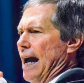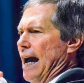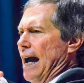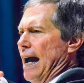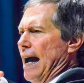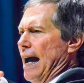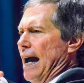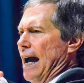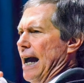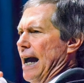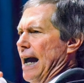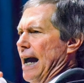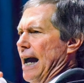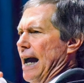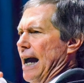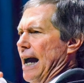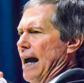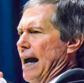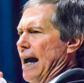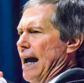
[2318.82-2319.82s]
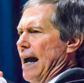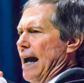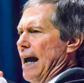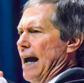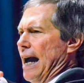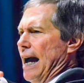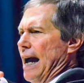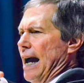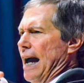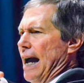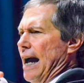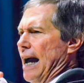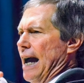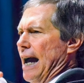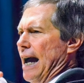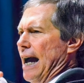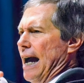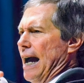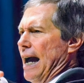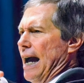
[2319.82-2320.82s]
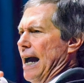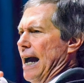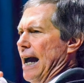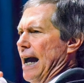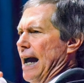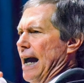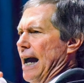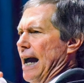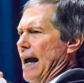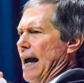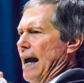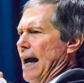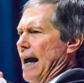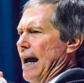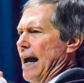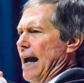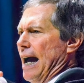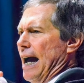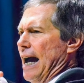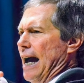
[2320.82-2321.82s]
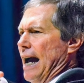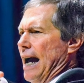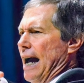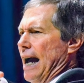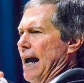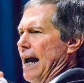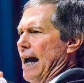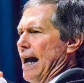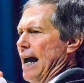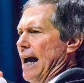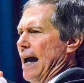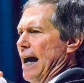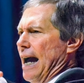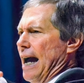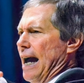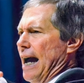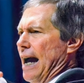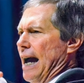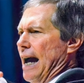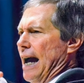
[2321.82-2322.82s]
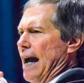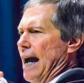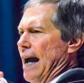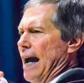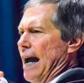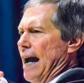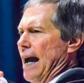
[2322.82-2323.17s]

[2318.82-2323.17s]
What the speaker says: [no speech]